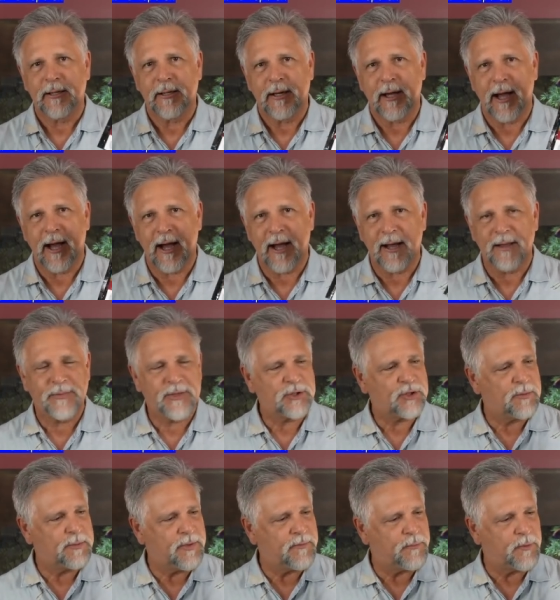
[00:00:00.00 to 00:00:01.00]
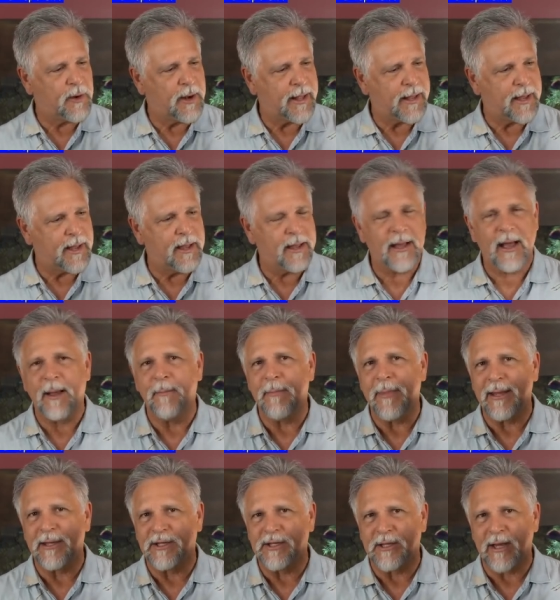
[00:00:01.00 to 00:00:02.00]
Uh, this would be for like a, a
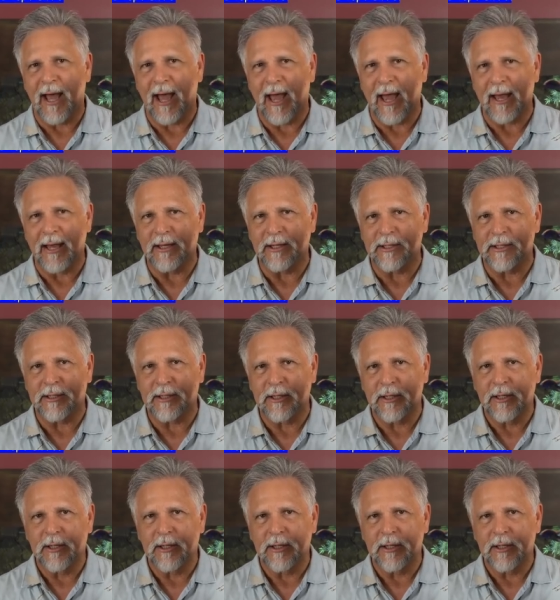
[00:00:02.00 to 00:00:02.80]
mid-size